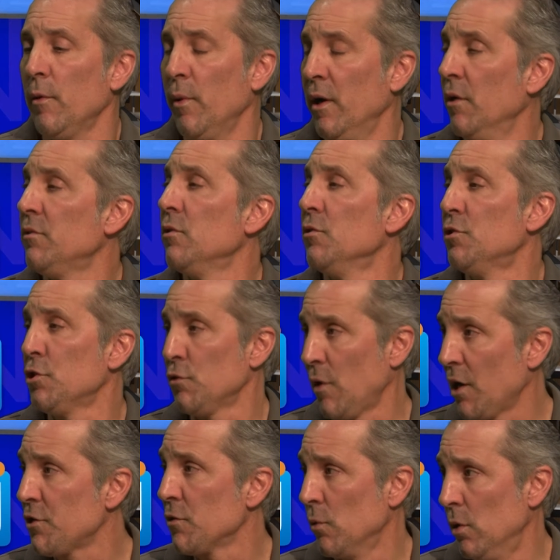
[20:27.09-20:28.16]
We don't do
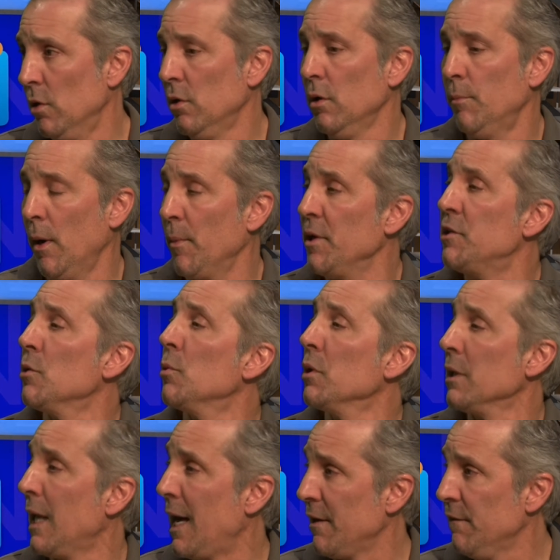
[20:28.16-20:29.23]
structural, but we do a
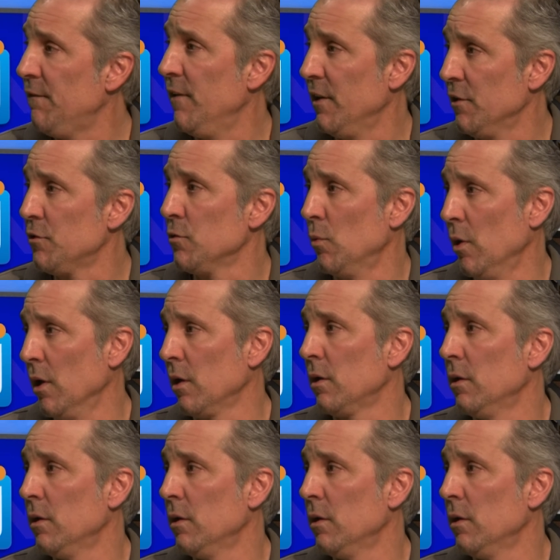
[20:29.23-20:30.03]
lot of finish work.